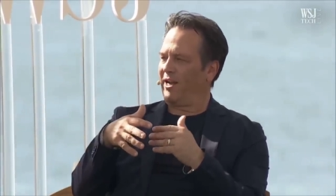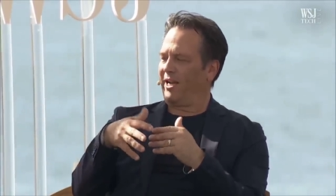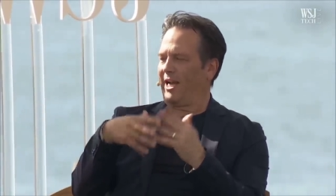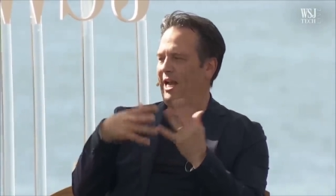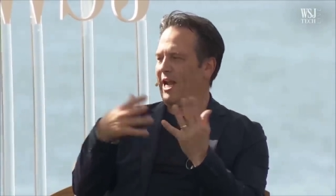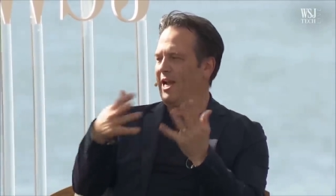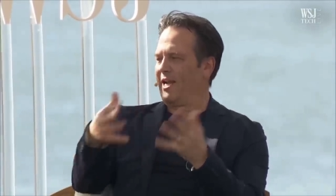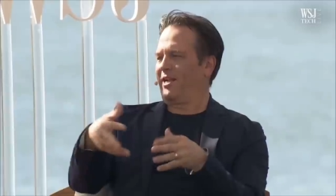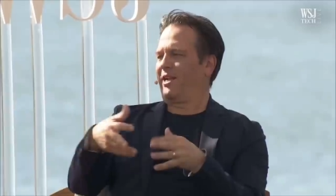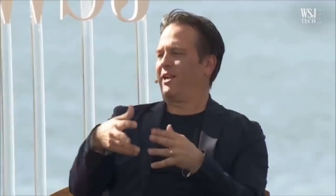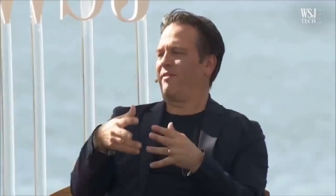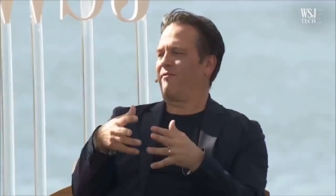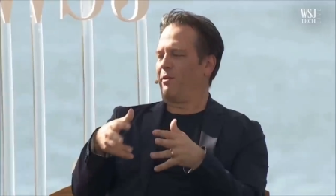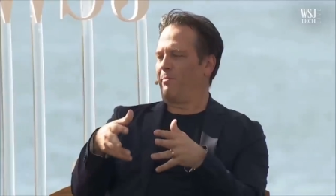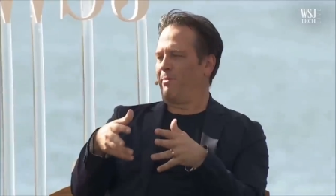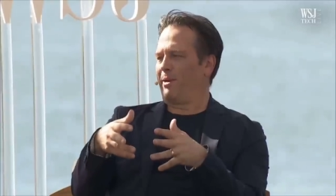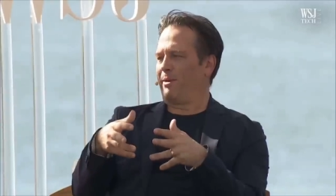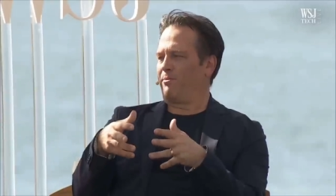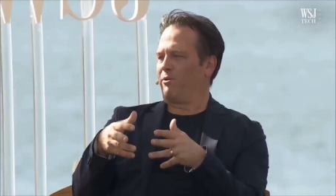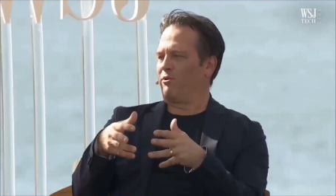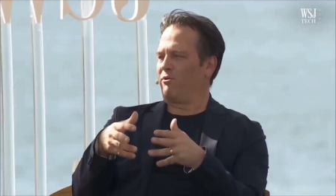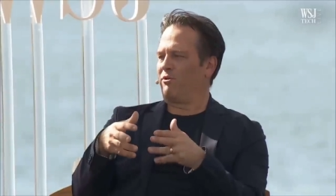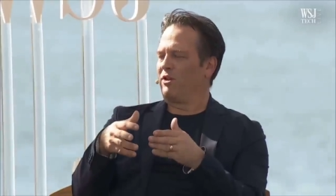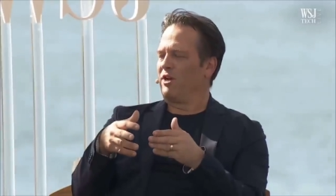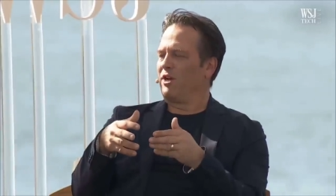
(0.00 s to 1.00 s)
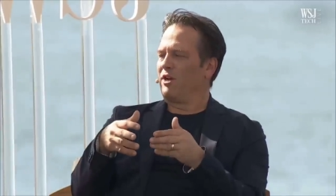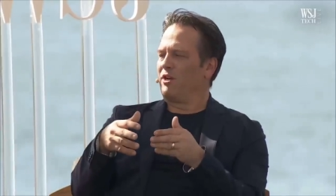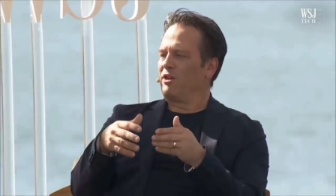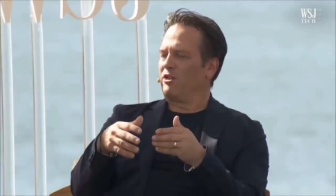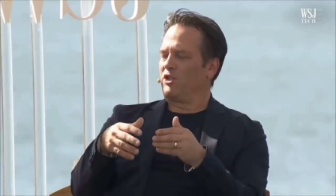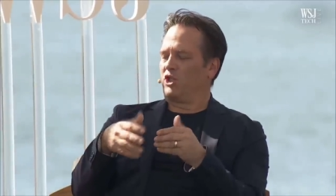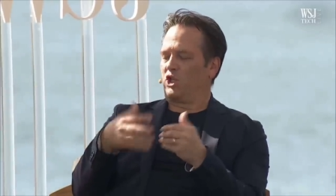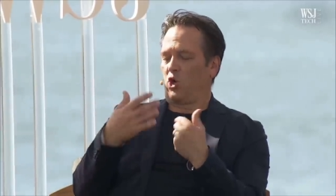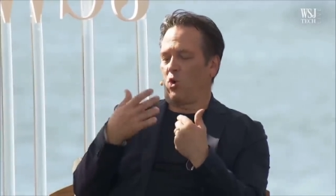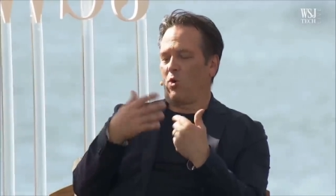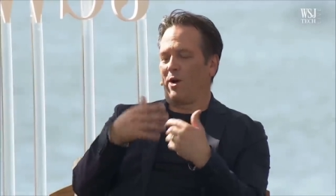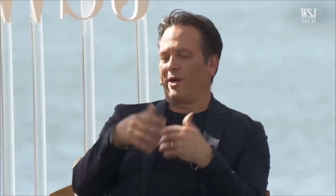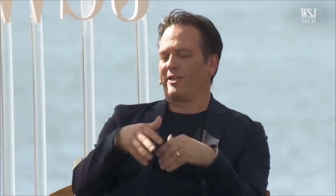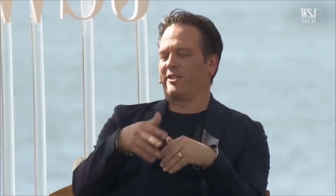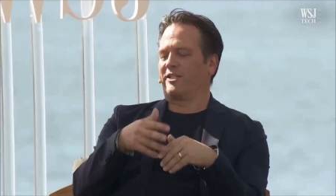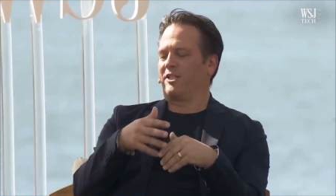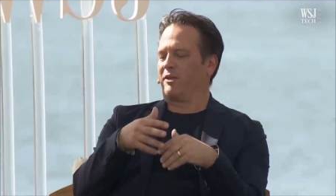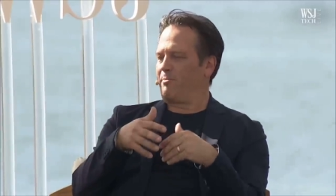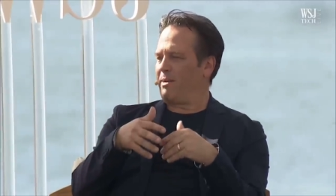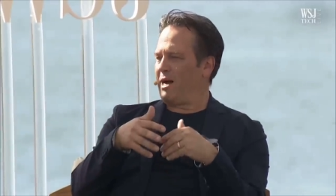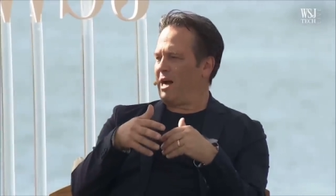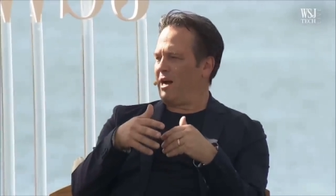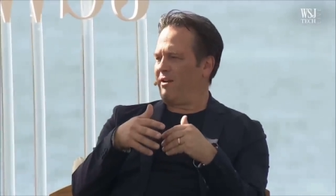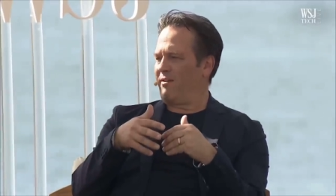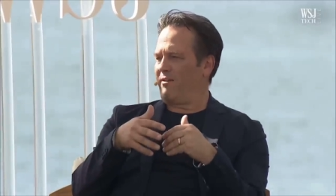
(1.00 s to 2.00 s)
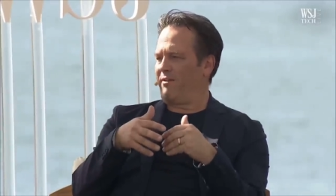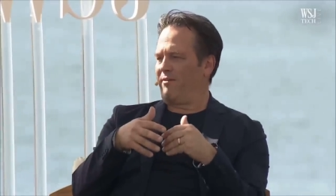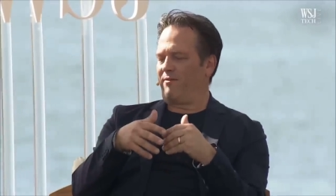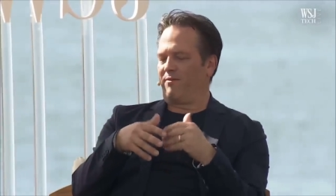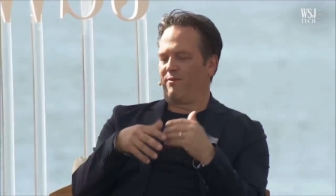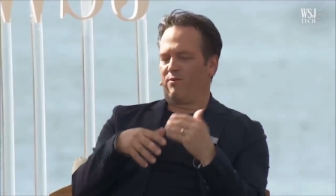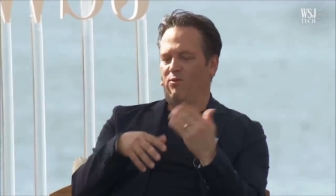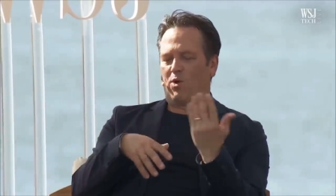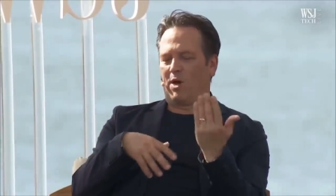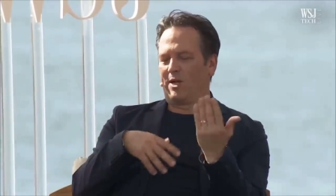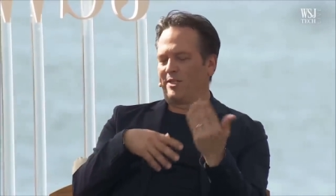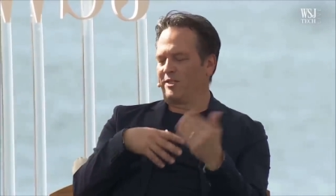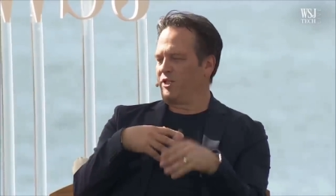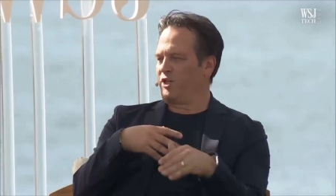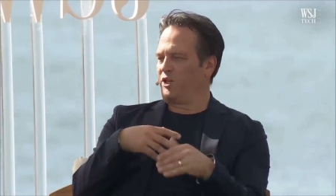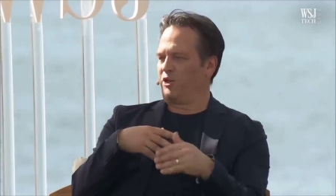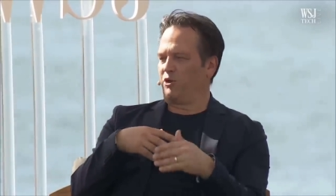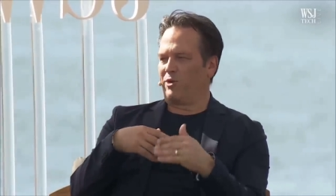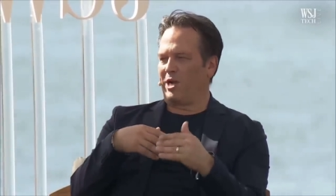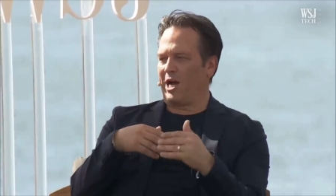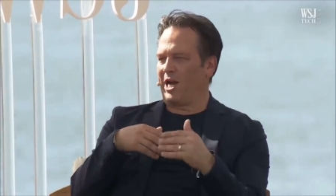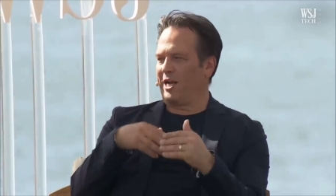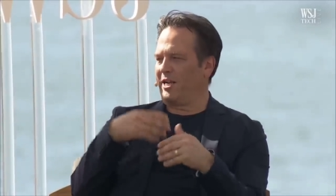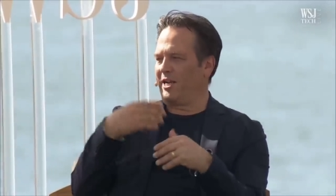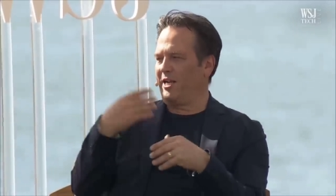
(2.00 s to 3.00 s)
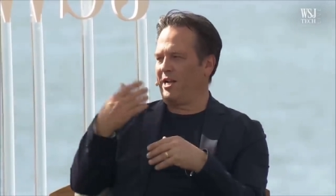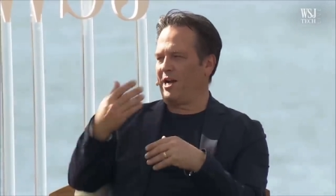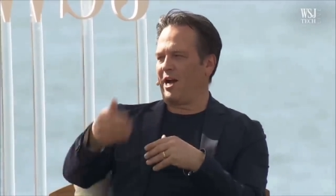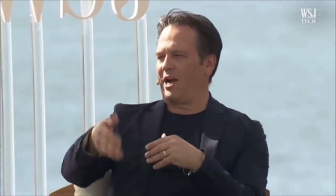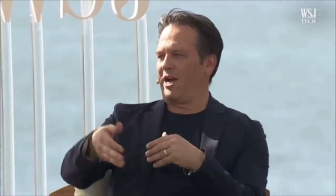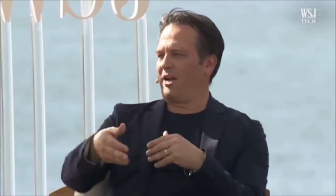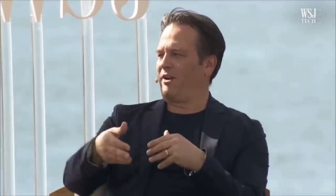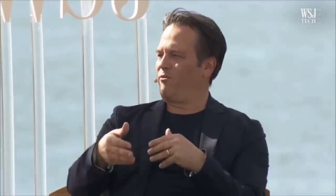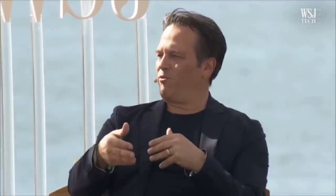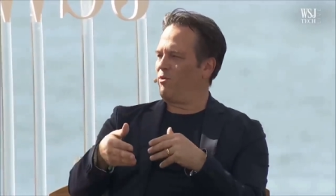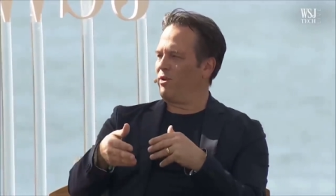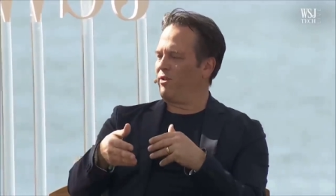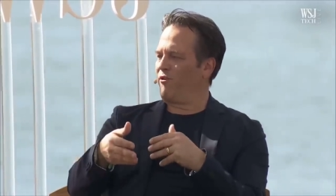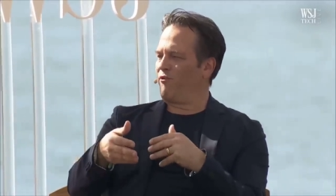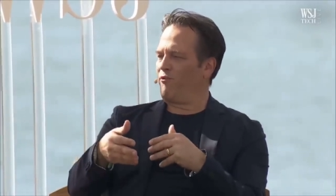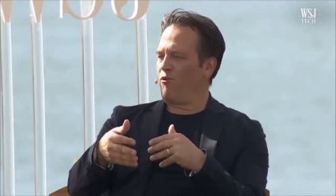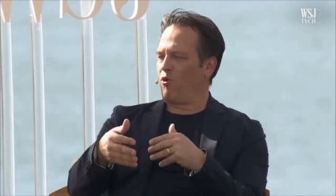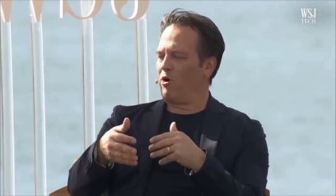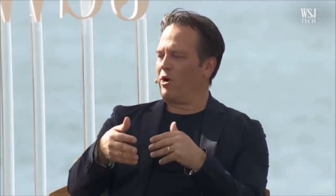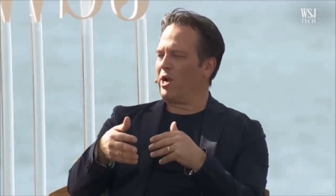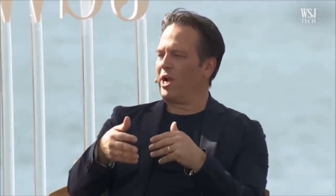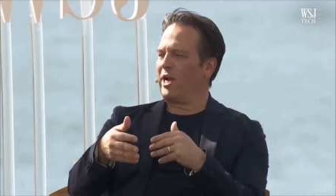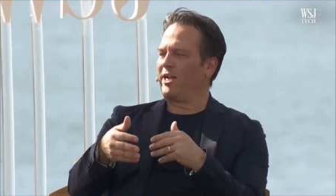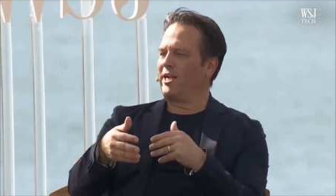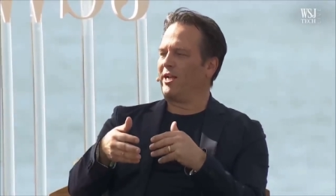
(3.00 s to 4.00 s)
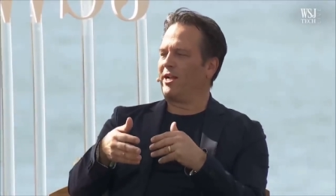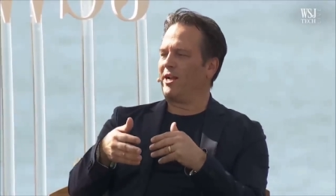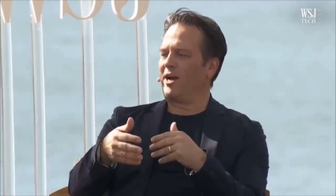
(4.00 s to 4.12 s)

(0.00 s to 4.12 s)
Again, giving people choice about one's two ninety nine, one's four ninety